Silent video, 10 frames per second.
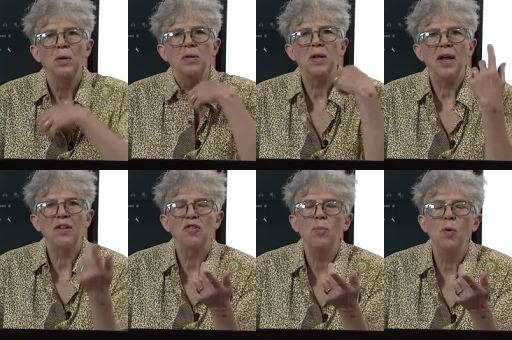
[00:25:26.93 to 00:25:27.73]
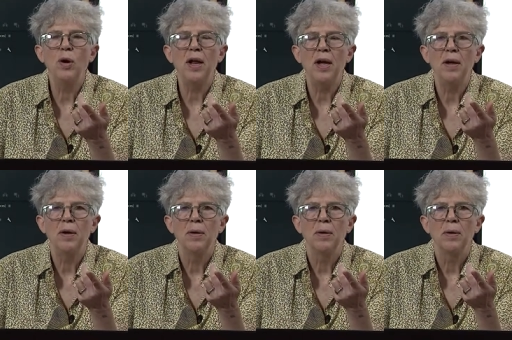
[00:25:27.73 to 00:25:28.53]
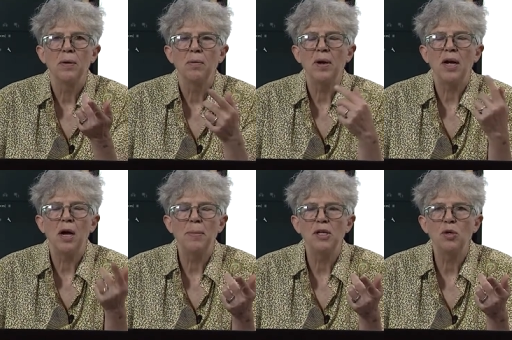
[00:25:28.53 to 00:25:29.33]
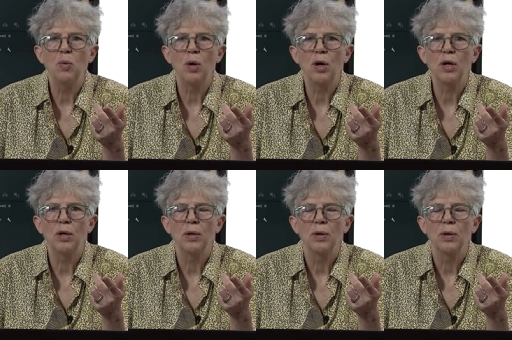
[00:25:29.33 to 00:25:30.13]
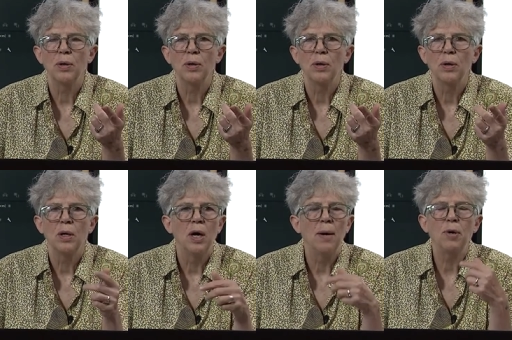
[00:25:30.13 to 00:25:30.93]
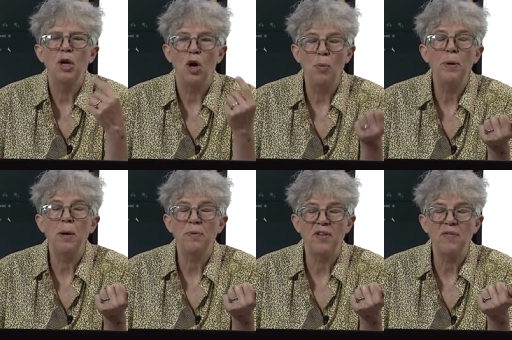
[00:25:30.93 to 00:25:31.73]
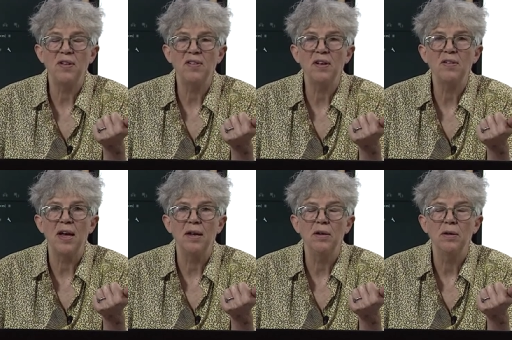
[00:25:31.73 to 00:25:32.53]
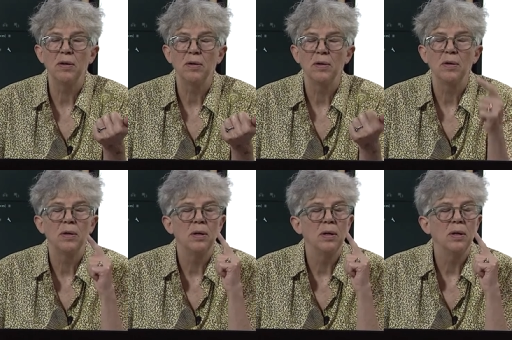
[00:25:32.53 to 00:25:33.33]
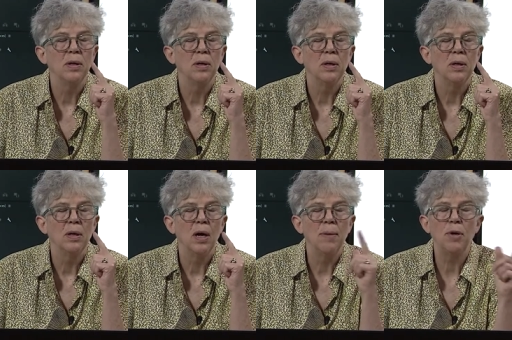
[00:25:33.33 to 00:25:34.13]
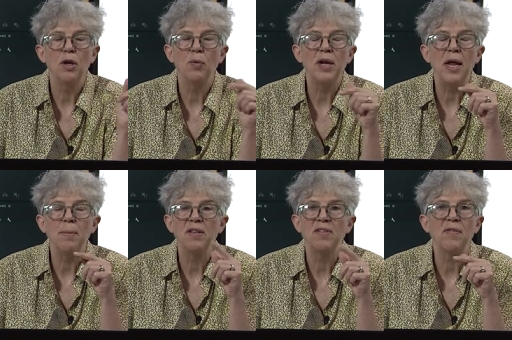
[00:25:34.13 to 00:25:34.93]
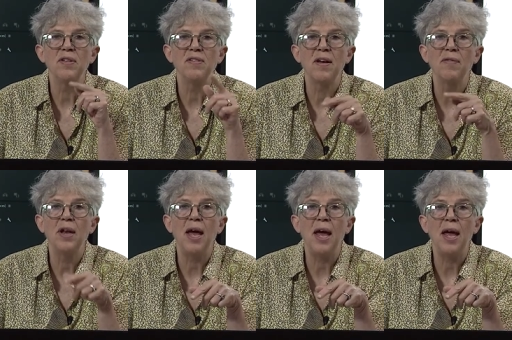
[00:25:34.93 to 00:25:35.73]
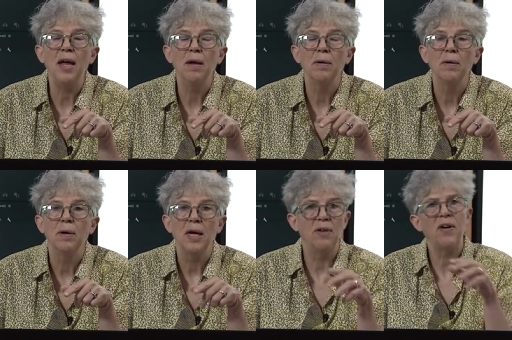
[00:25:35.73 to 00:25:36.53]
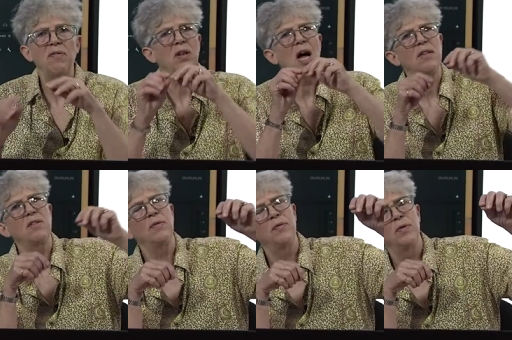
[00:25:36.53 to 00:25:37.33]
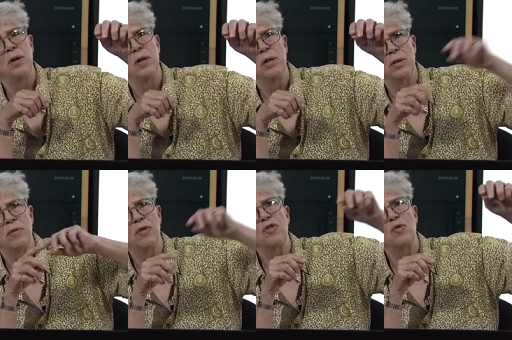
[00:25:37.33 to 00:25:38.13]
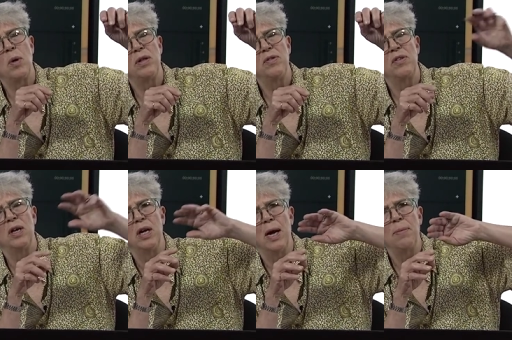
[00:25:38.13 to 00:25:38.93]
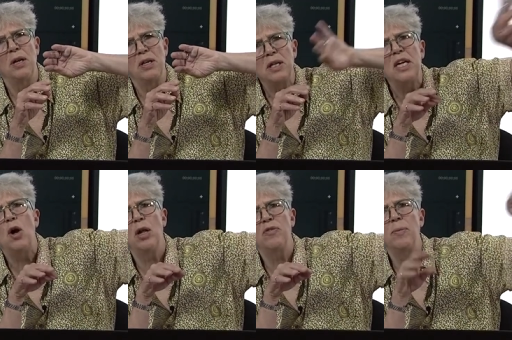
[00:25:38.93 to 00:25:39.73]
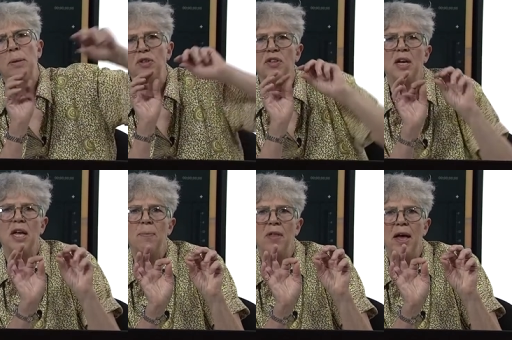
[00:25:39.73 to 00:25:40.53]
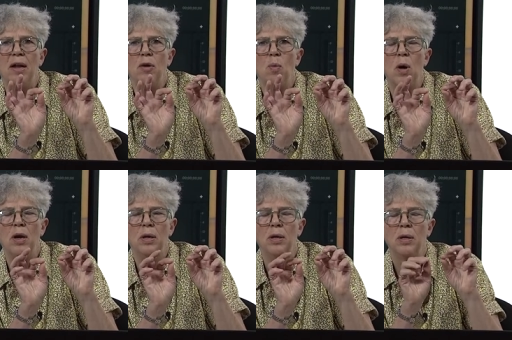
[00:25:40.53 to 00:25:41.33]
The next morning, when I come into work, I'm going to open up 7 6 end. I'm going to rename it 7 7a. If I have lots of the first ones, I'm going to delete all of them. I'm just going to keep the end one.